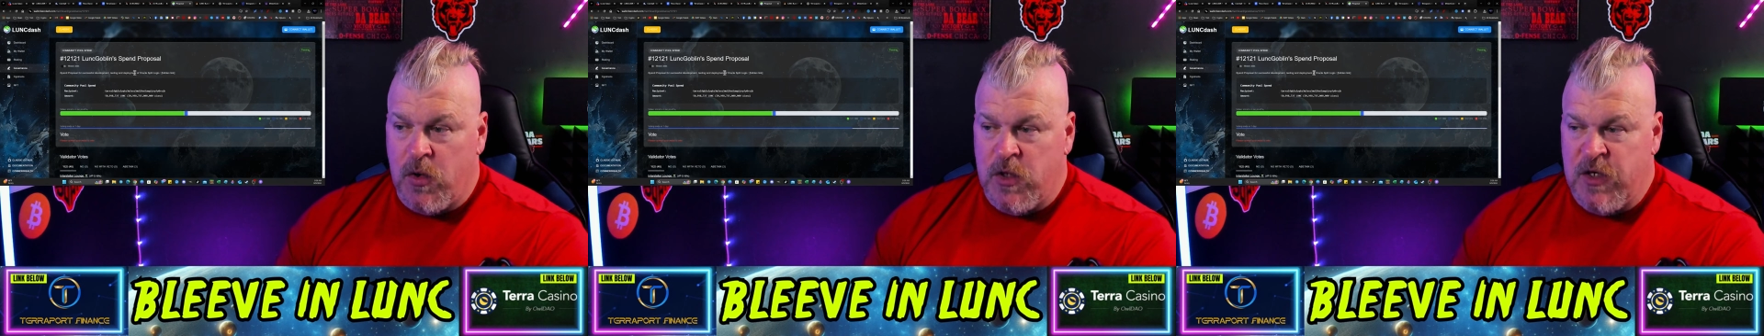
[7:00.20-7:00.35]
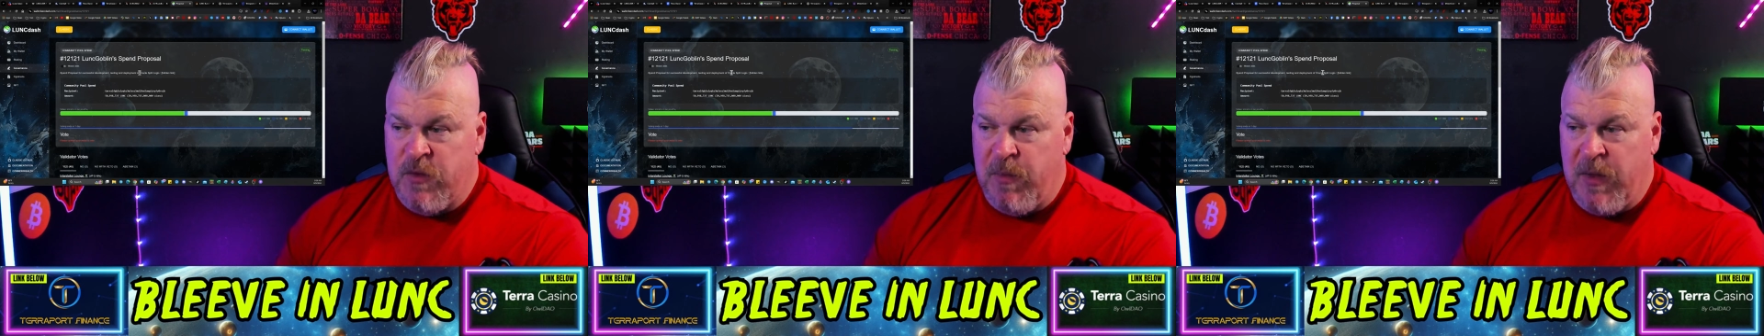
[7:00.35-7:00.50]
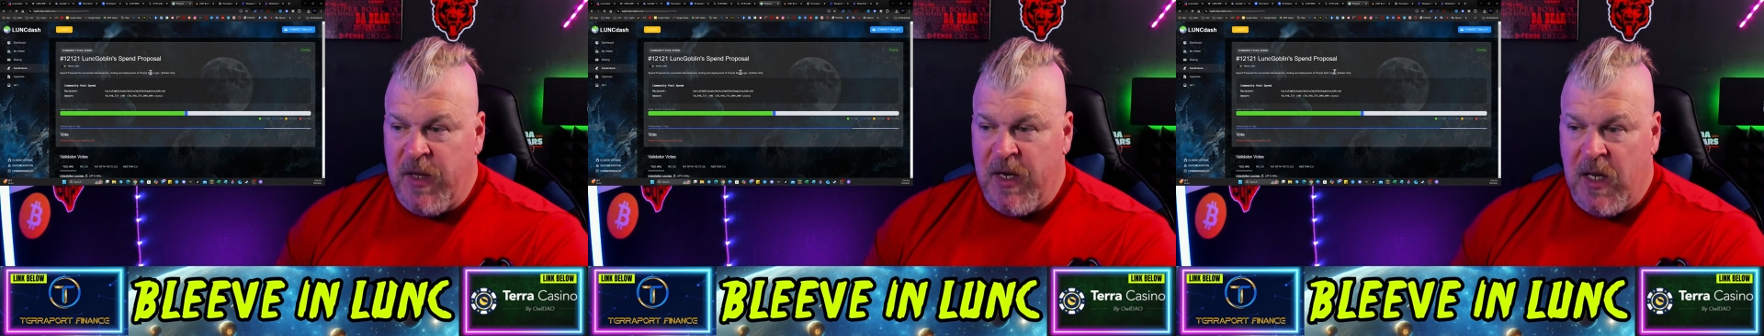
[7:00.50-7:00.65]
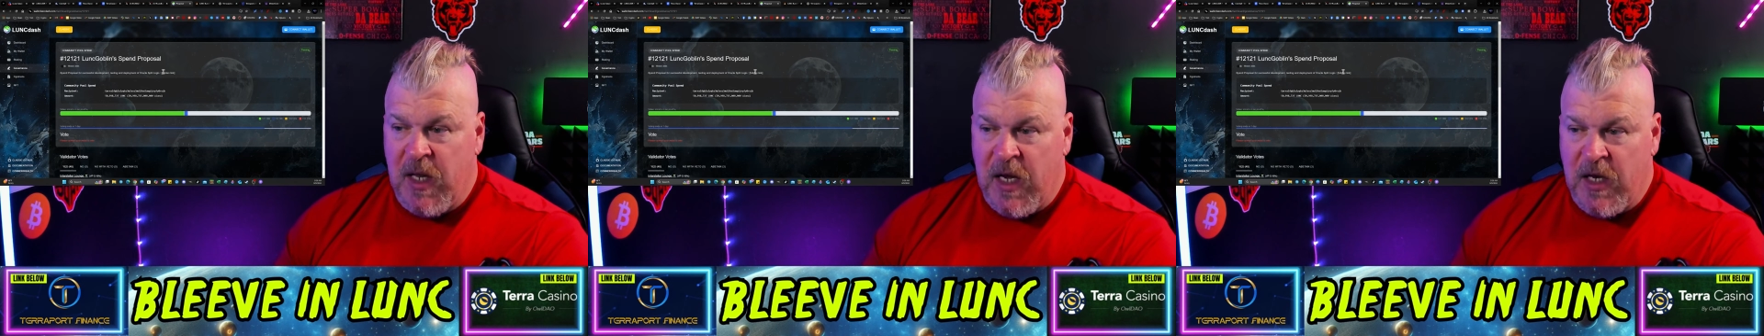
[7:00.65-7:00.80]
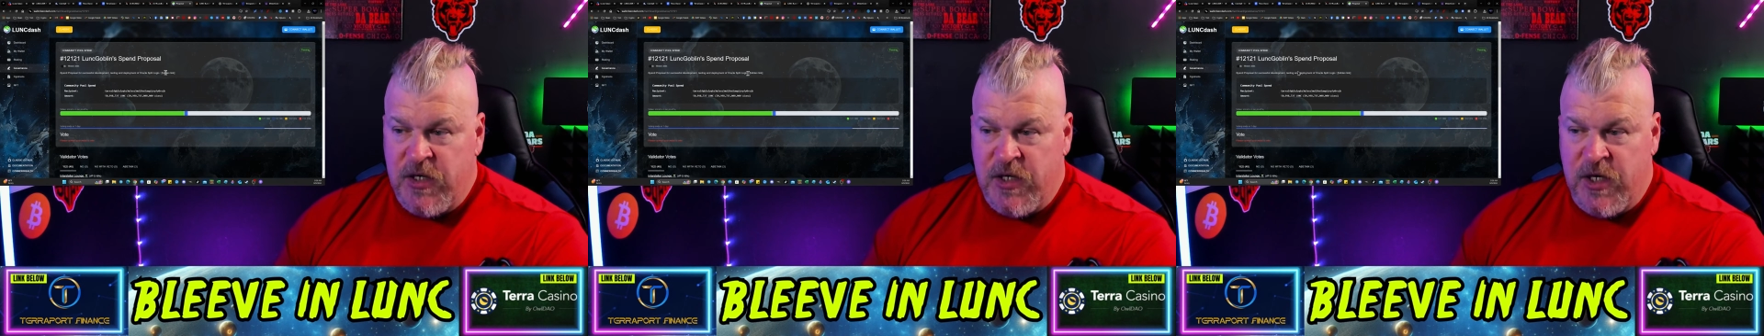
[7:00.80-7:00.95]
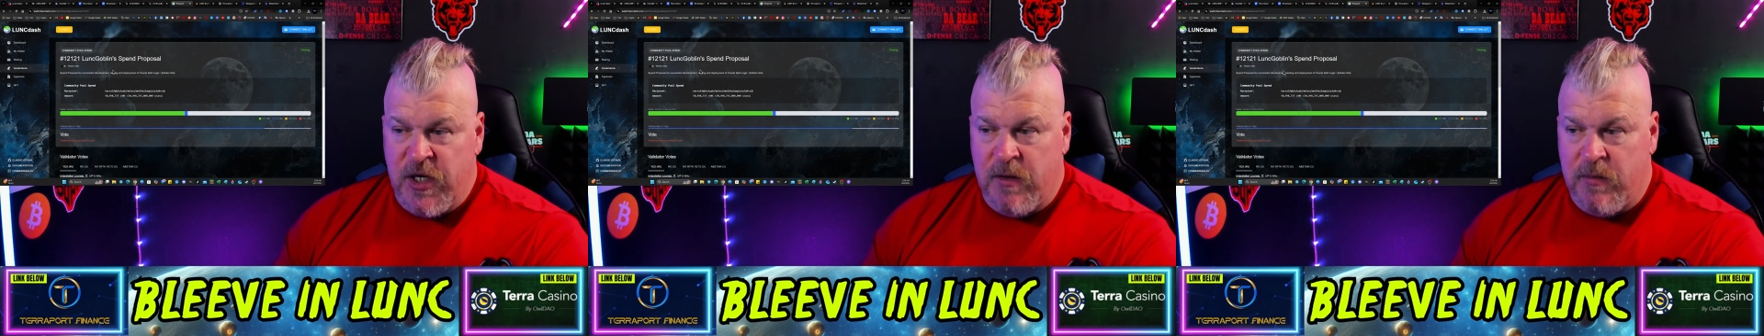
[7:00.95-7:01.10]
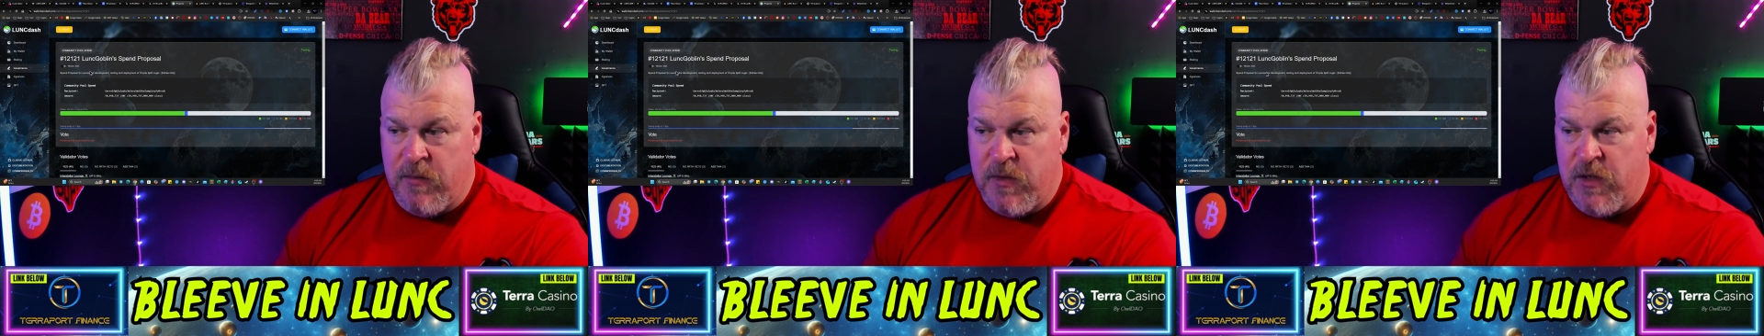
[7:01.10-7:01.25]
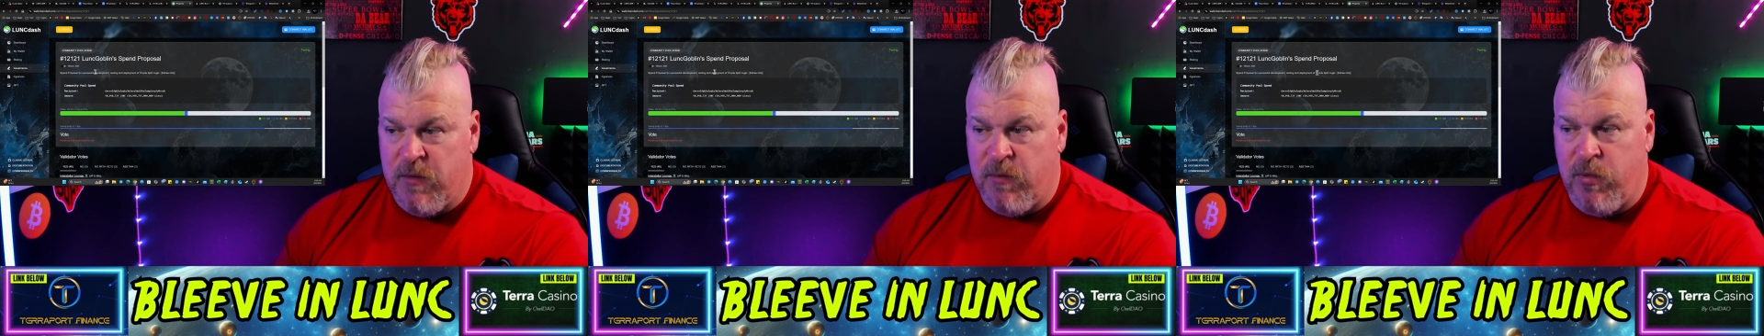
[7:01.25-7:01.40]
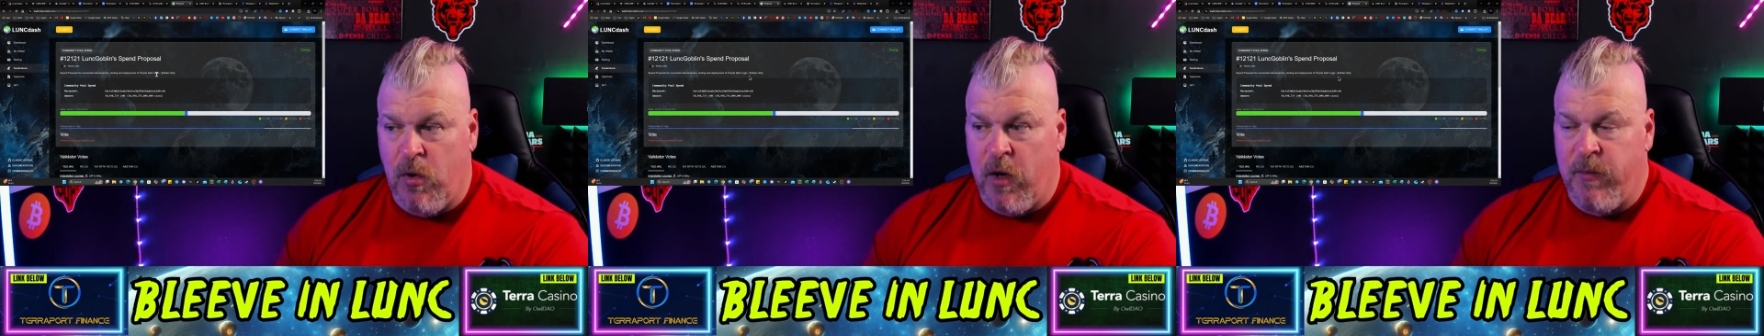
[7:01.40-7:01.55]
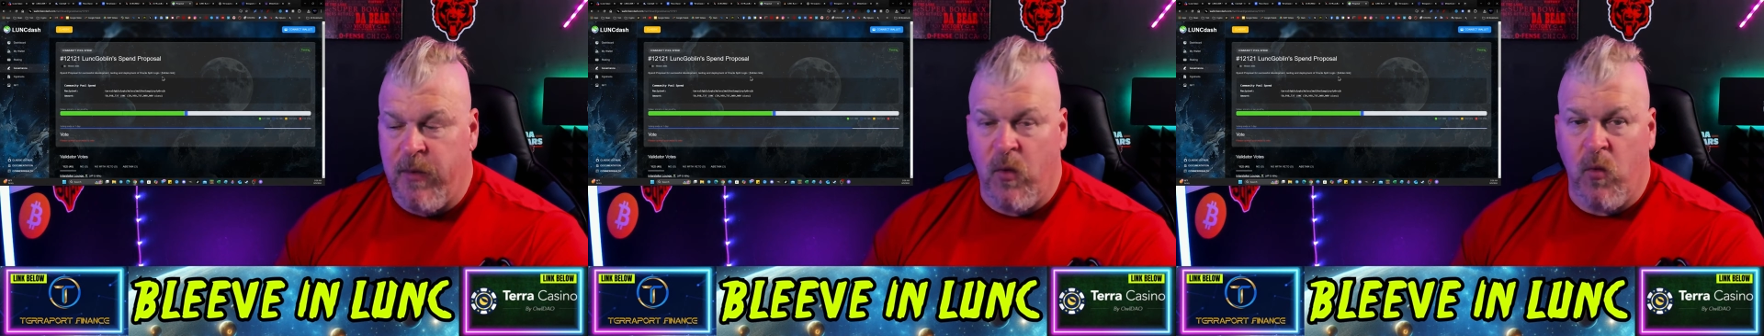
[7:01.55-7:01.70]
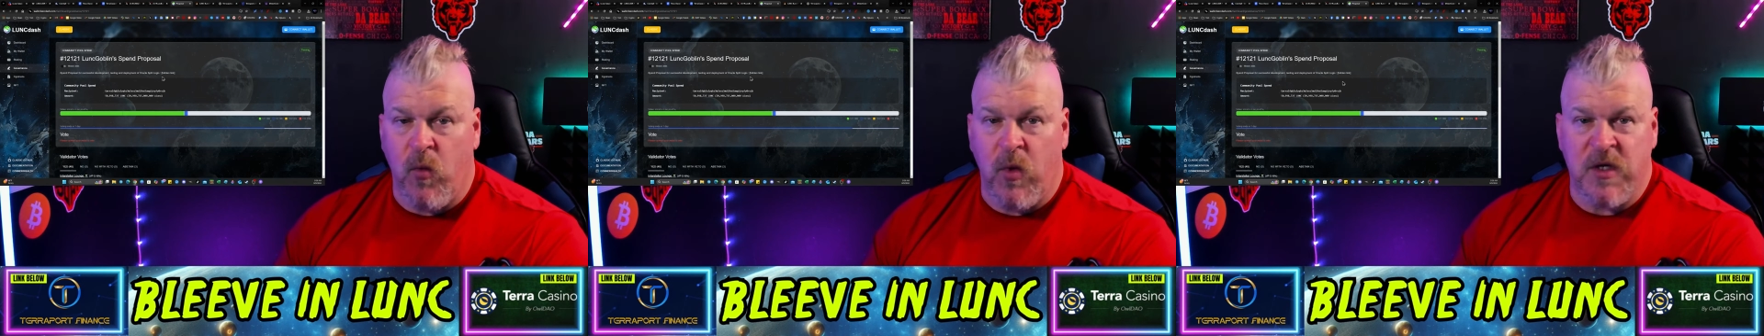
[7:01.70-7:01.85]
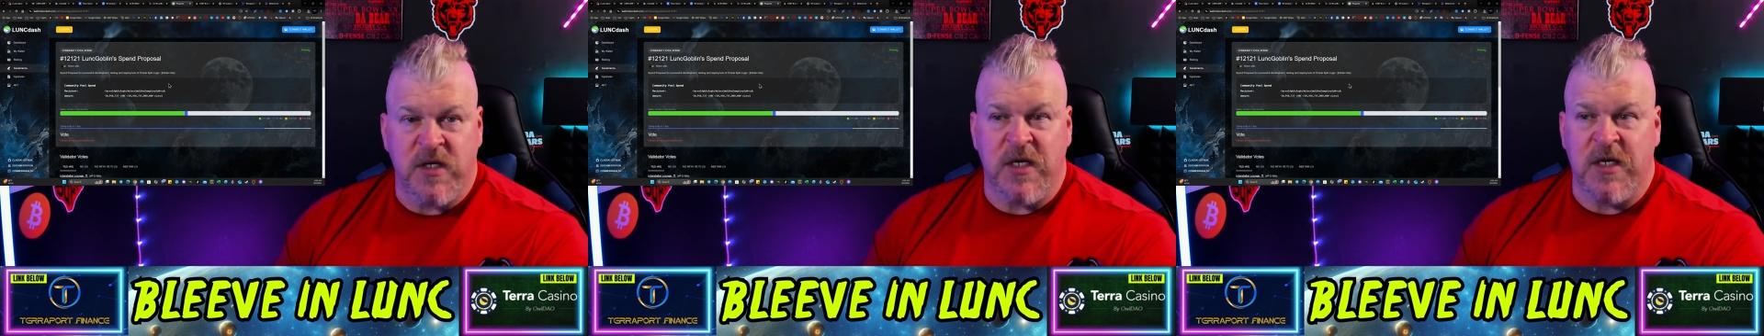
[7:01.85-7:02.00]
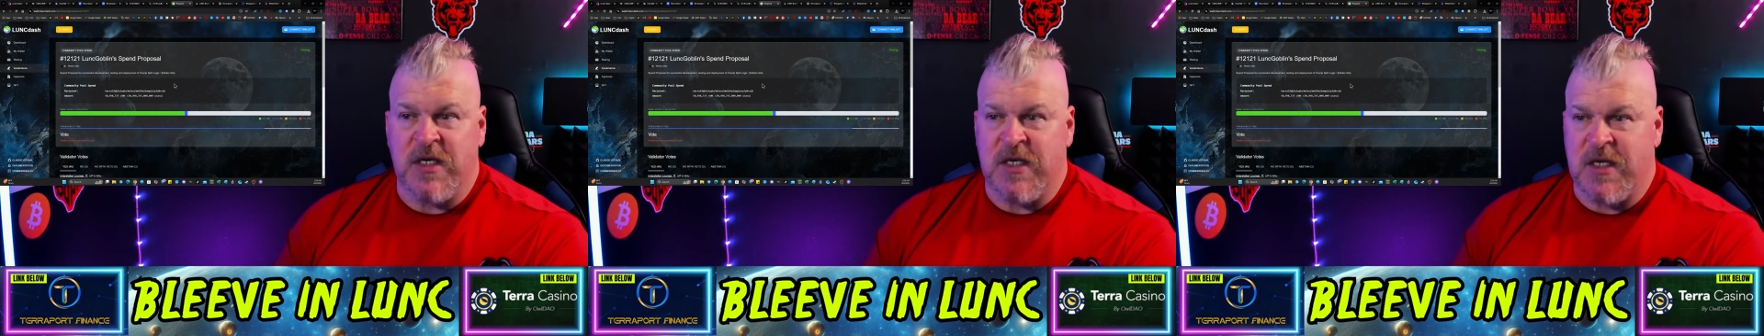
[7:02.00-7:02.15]
split logic deployment was
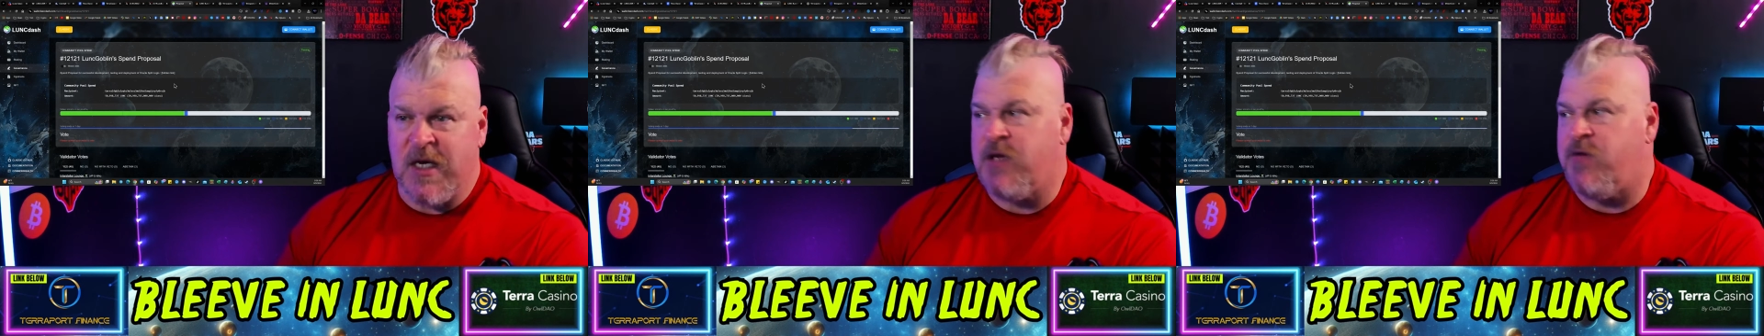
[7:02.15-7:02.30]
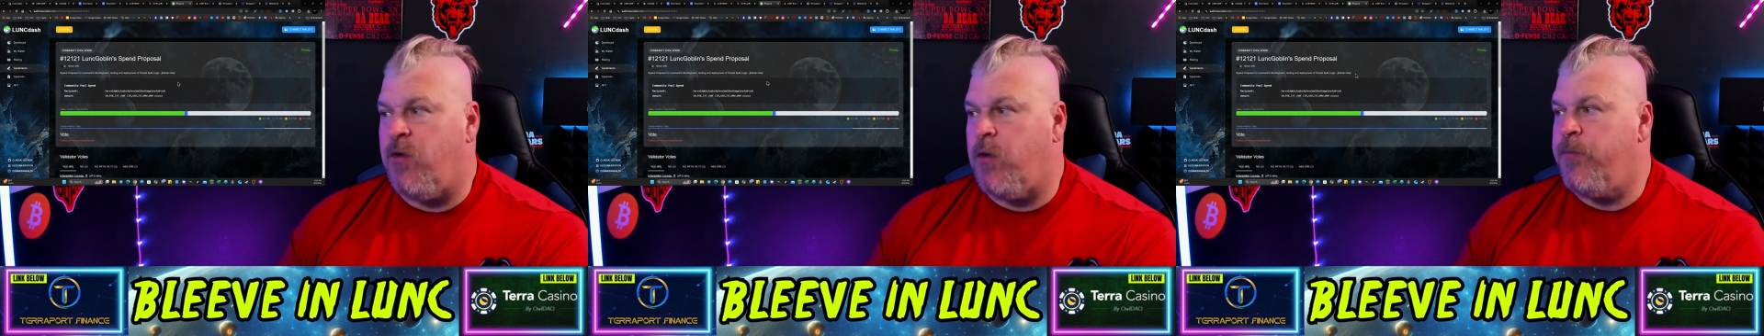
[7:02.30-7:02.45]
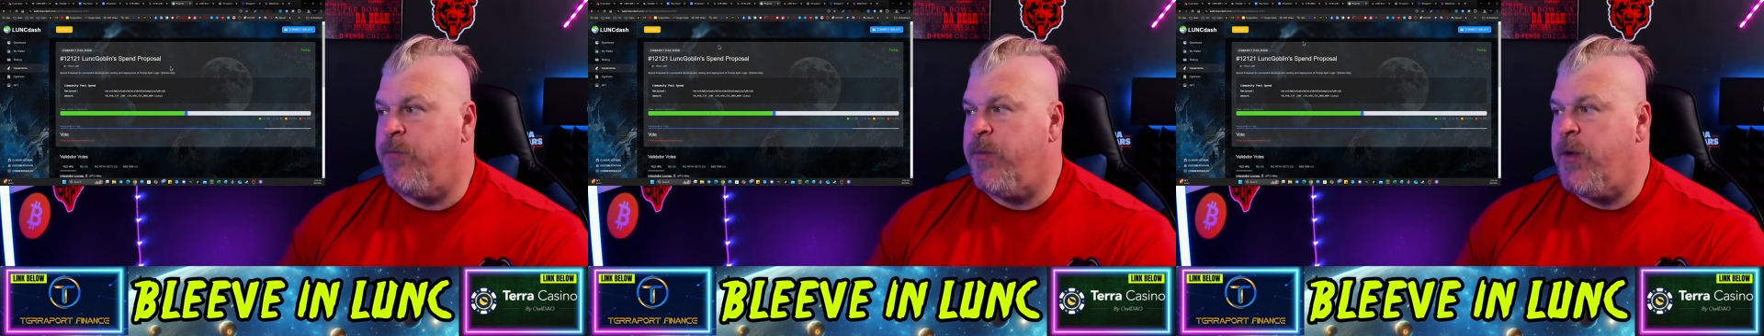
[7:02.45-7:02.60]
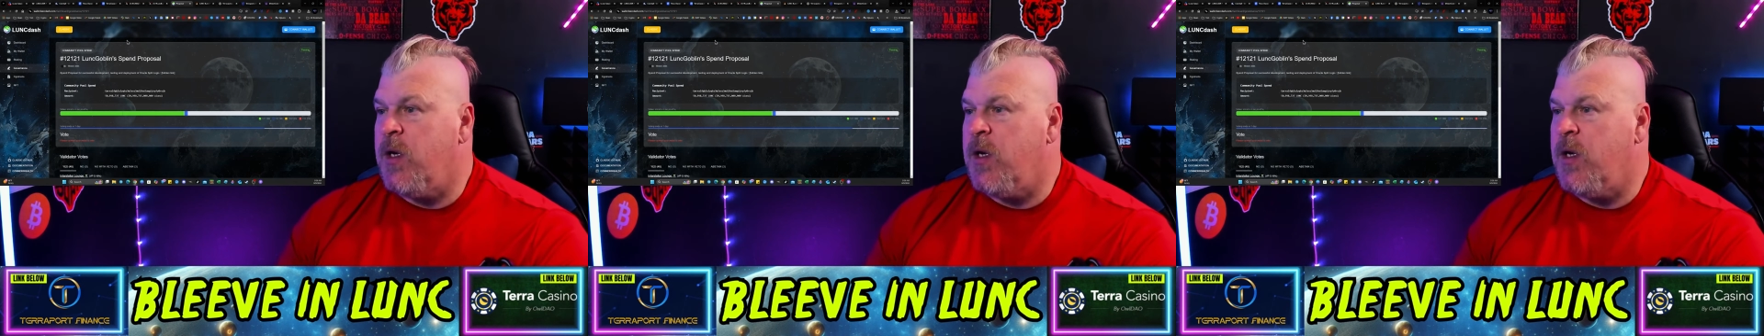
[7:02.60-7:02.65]
successful.